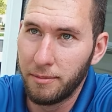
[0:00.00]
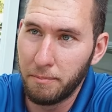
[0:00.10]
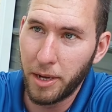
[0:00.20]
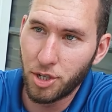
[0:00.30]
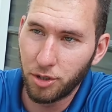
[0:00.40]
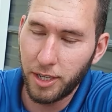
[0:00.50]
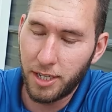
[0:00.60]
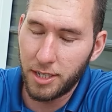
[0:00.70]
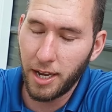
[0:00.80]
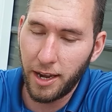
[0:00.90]
measure each
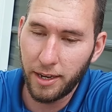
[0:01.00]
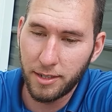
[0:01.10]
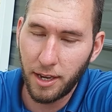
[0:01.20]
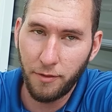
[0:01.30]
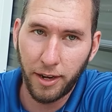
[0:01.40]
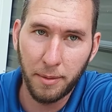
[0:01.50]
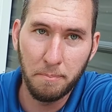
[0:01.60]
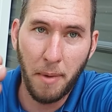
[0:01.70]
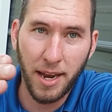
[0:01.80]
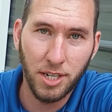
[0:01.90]
side and see if I could
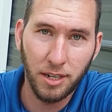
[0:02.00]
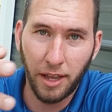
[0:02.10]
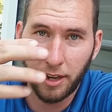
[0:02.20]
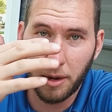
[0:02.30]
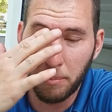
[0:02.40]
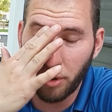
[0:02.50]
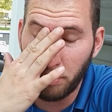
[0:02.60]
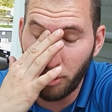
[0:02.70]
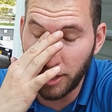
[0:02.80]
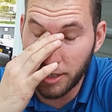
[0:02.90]
match it like on both
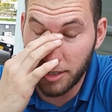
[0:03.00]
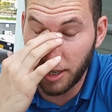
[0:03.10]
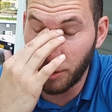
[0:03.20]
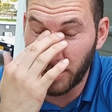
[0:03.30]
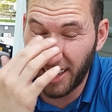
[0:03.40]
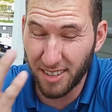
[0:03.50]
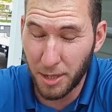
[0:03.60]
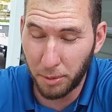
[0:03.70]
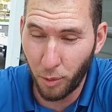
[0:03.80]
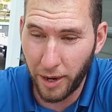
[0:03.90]
points. Didn't work out
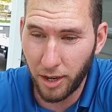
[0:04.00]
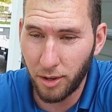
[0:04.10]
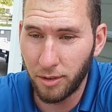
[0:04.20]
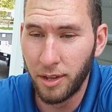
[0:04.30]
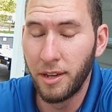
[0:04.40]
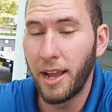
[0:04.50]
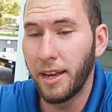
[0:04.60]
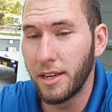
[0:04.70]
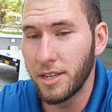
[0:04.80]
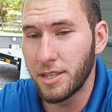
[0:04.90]
super well.
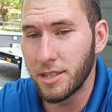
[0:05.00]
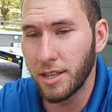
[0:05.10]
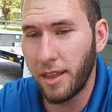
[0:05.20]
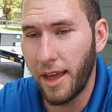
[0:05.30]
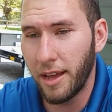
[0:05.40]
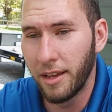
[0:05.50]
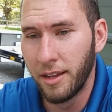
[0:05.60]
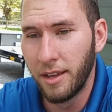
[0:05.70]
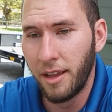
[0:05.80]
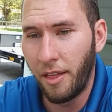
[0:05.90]
In addition to that,
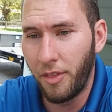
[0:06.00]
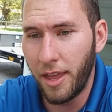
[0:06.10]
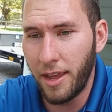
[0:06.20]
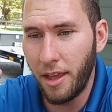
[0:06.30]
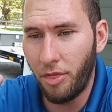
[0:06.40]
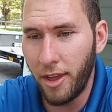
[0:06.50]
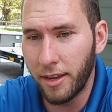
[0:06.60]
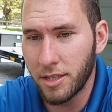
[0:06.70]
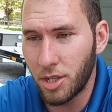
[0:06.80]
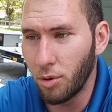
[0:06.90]
the thing
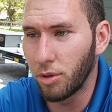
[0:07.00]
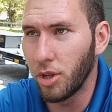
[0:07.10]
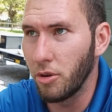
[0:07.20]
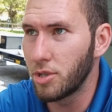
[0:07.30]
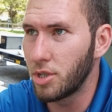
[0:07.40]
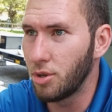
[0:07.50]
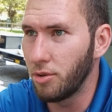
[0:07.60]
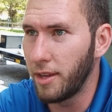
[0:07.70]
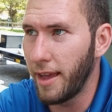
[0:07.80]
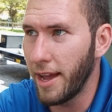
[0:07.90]
is so close to
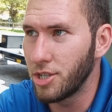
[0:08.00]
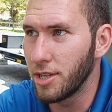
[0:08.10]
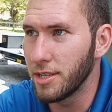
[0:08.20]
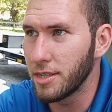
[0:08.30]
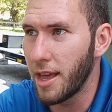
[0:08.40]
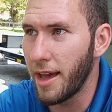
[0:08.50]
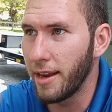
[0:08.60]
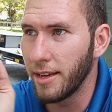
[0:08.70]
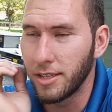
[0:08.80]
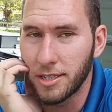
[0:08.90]
the edges that
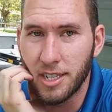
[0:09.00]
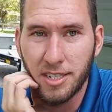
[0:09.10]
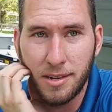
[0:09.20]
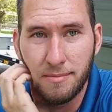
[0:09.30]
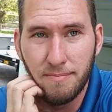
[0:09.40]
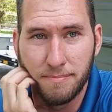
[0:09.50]
it just doesn't